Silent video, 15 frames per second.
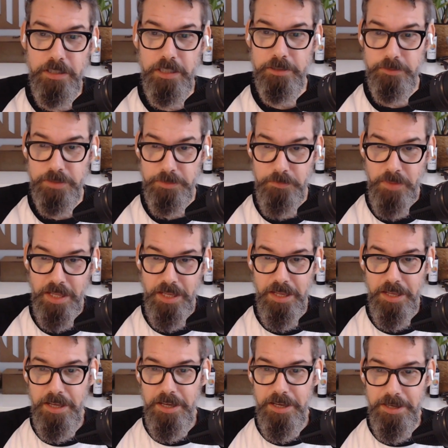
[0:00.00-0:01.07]
country.
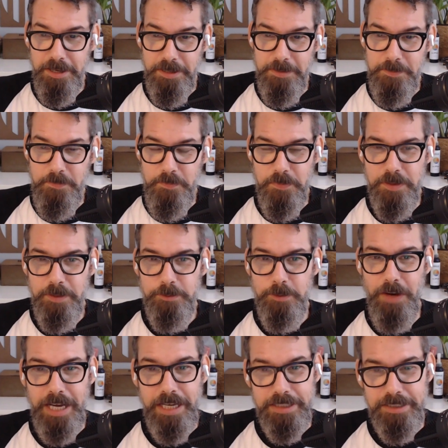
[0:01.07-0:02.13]

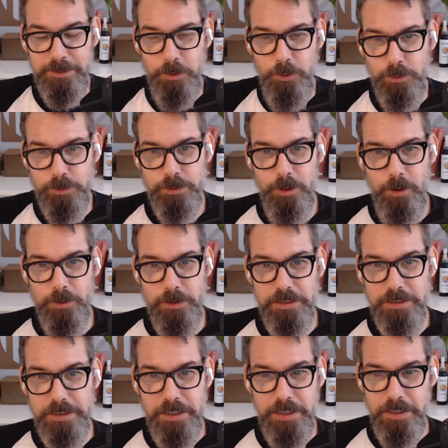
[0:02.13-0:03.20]
So I had this whole slogan,